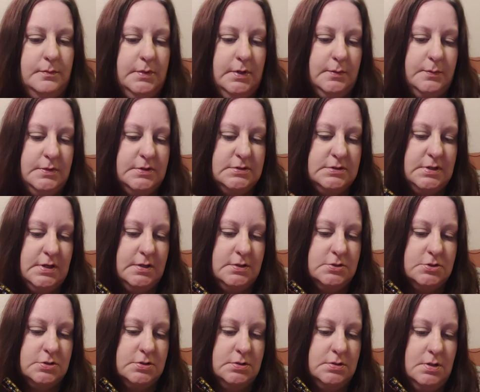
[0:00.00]

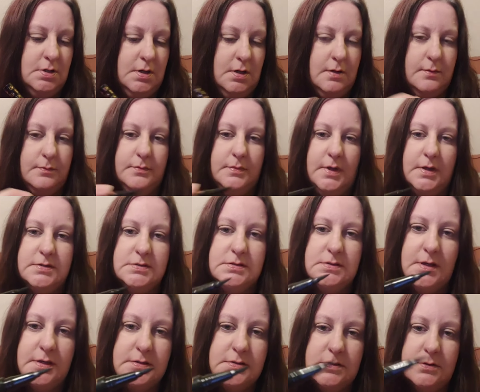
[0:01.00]
pigmentation. Has a
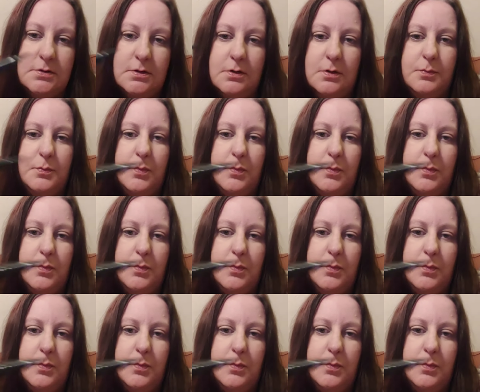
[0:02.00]
nice little